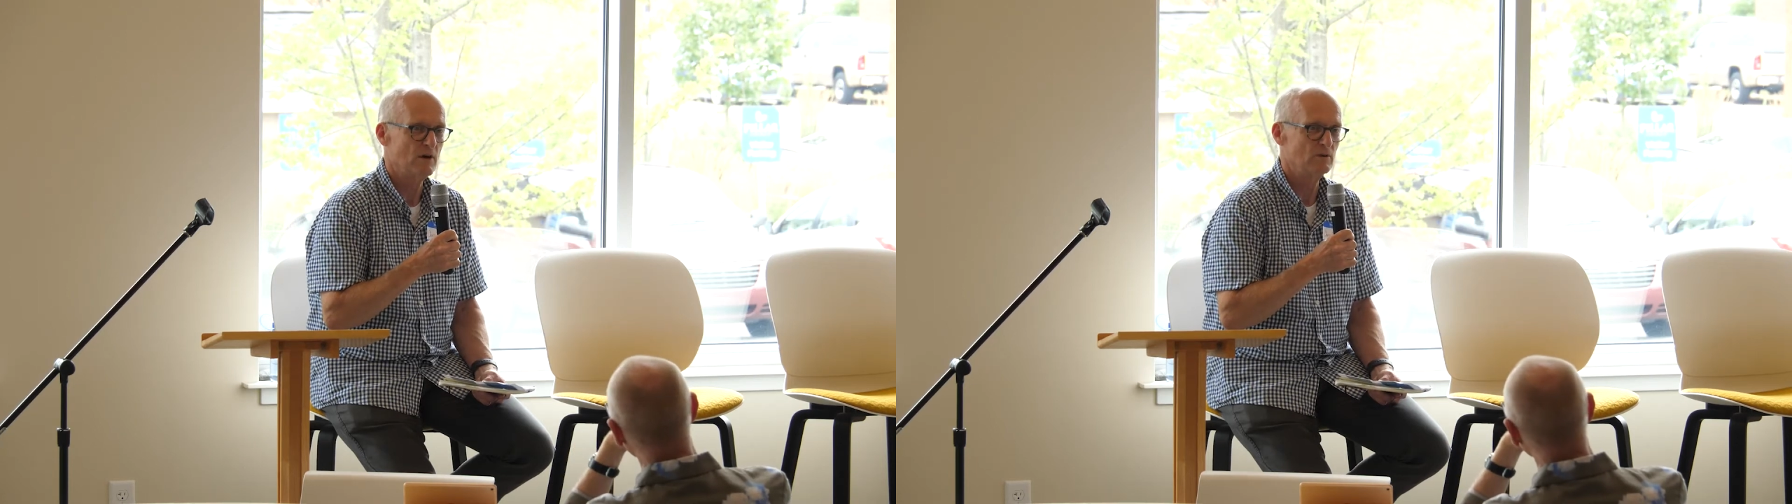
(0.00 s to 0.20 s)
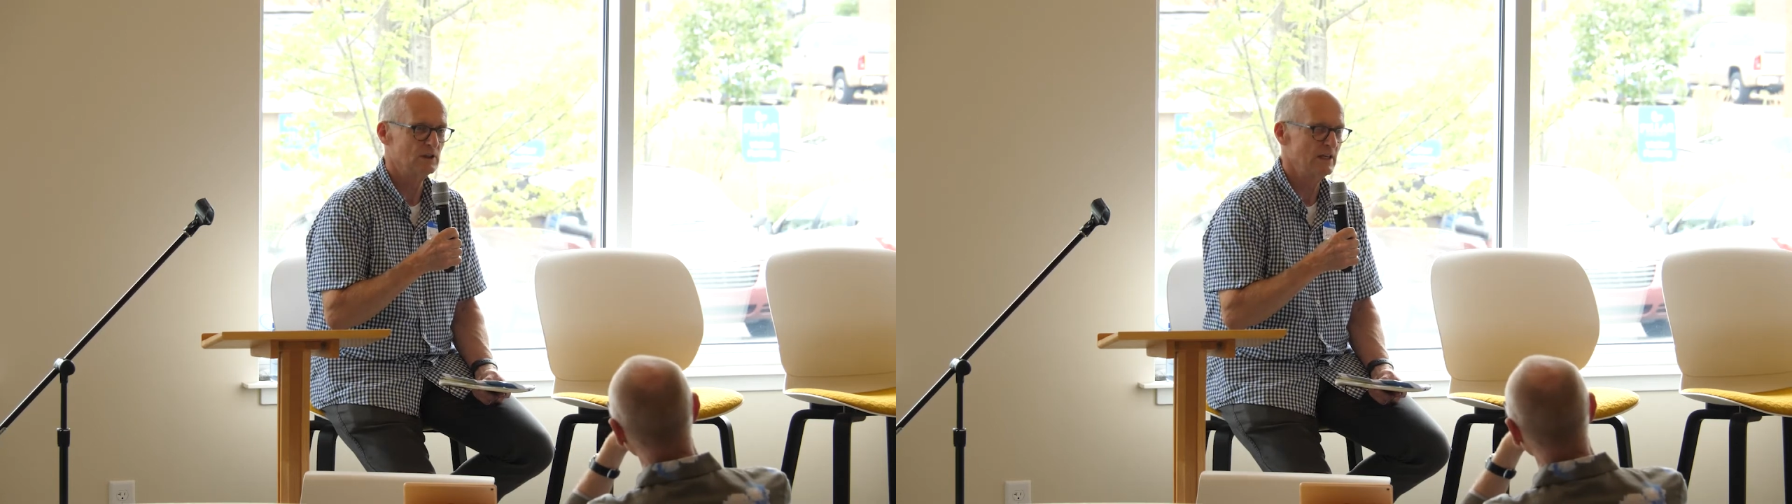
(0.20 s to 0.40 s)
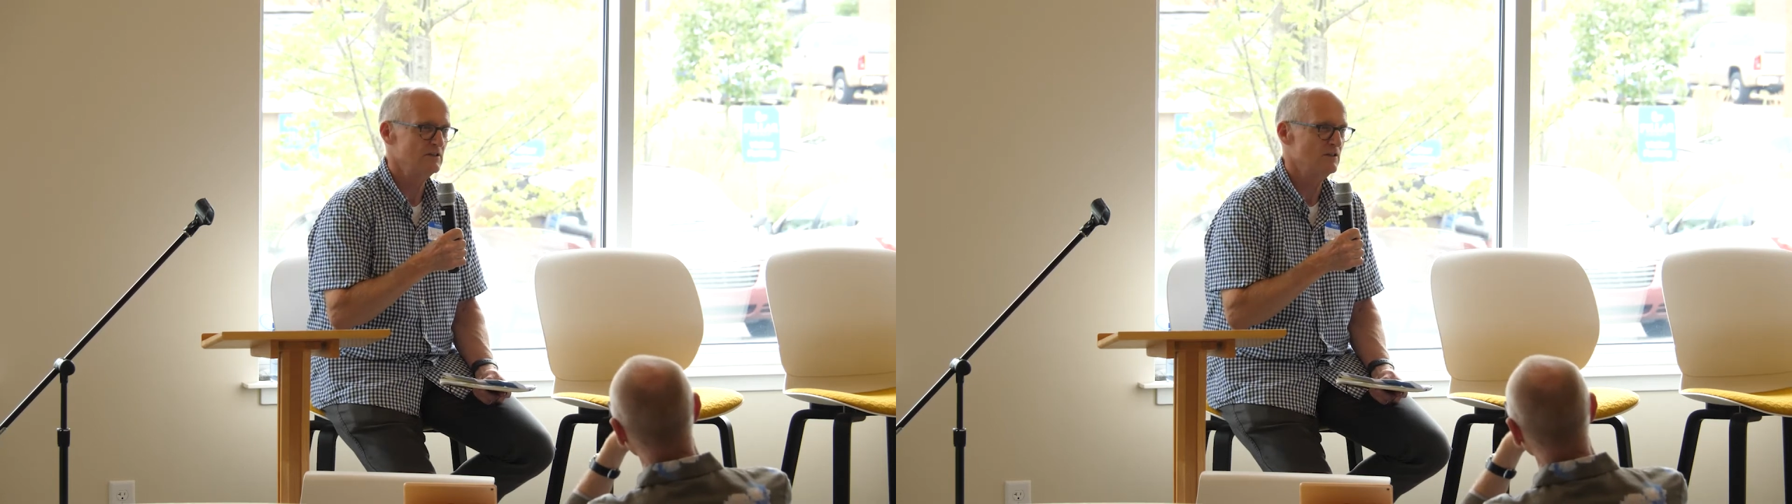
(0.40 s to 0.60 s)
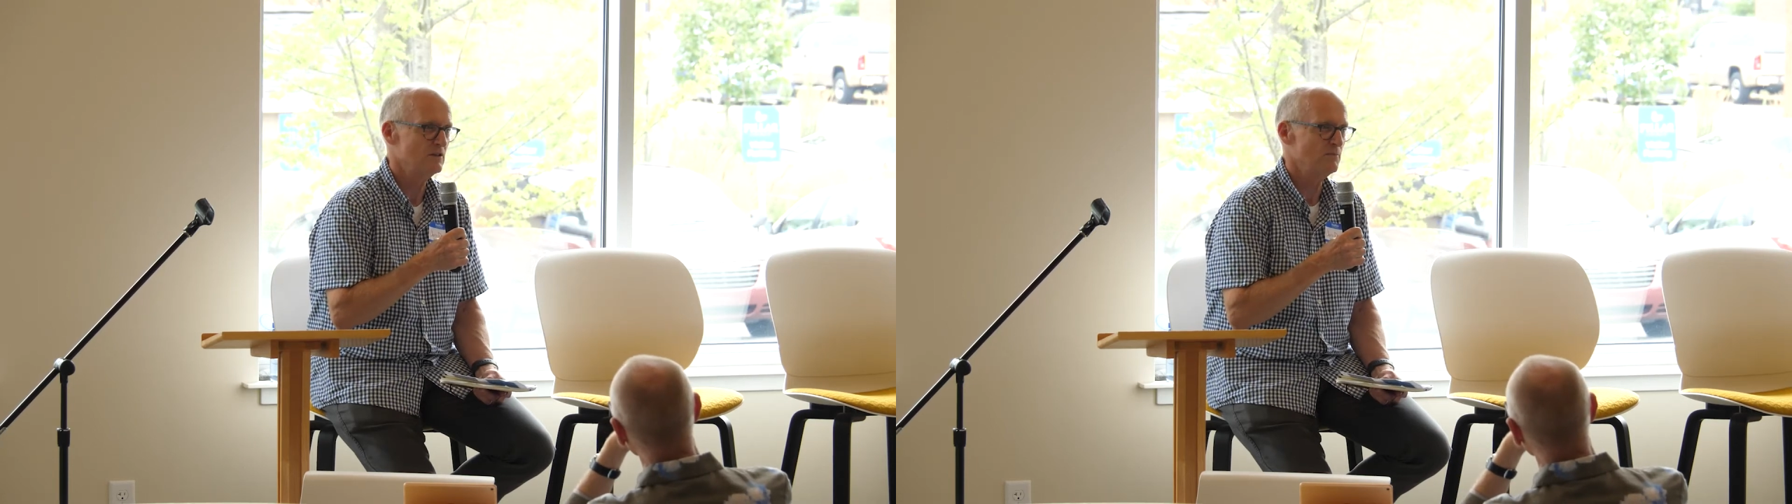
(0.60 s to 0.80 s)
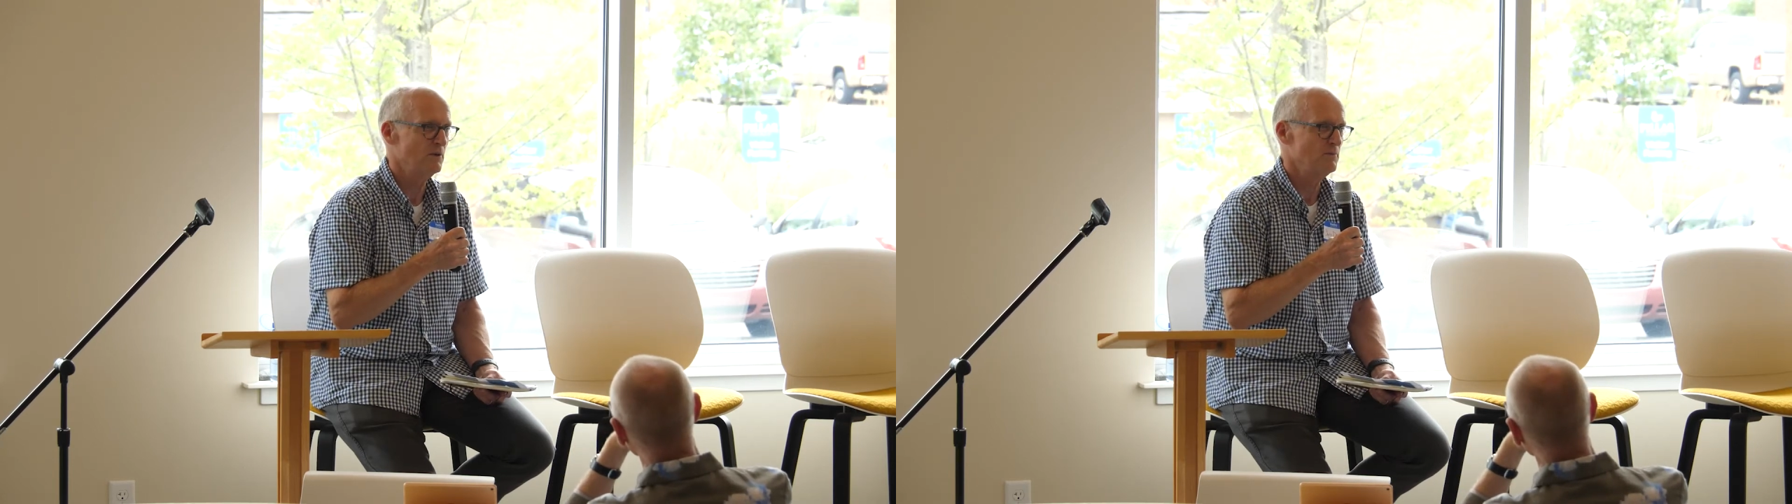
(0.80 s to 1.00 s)
a
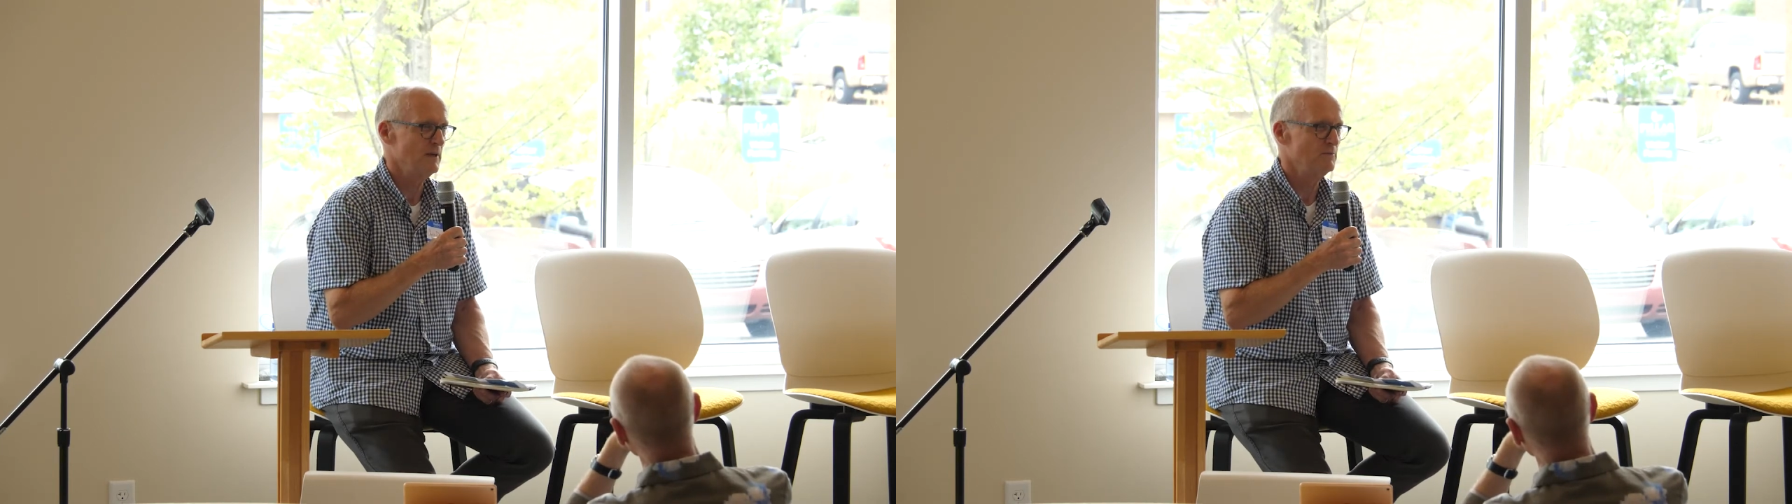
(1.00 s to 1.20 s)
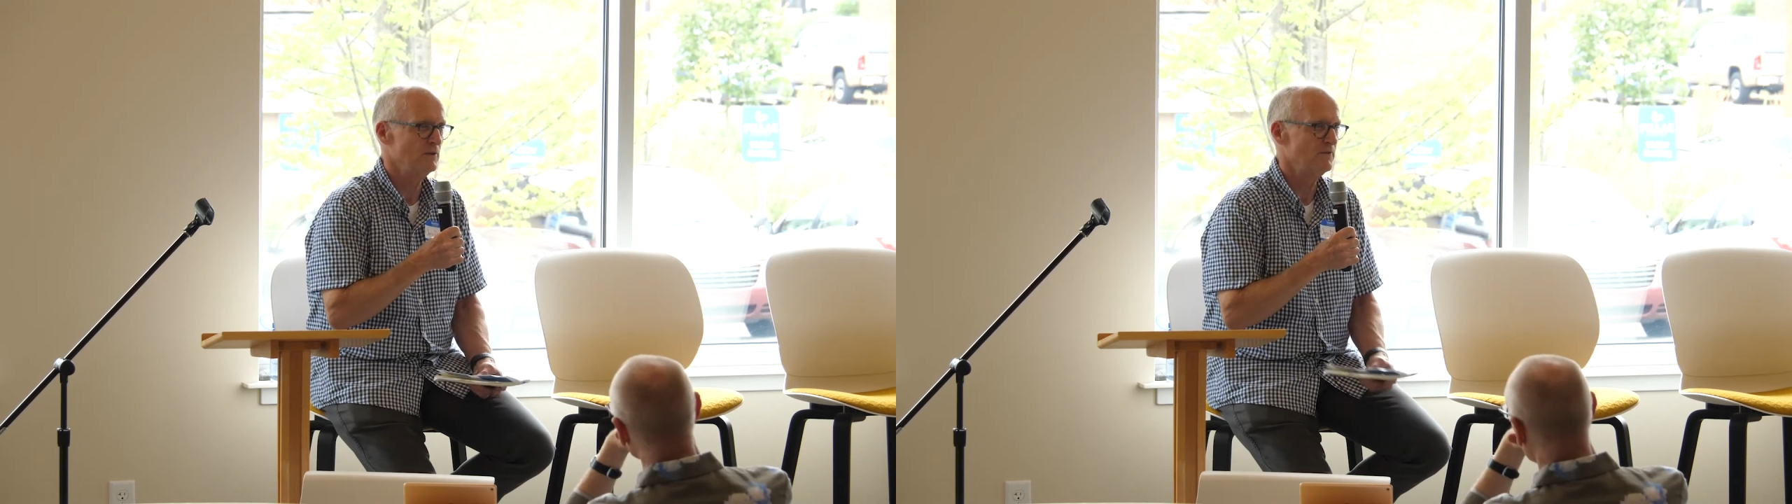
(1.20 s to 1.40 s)
relationship with people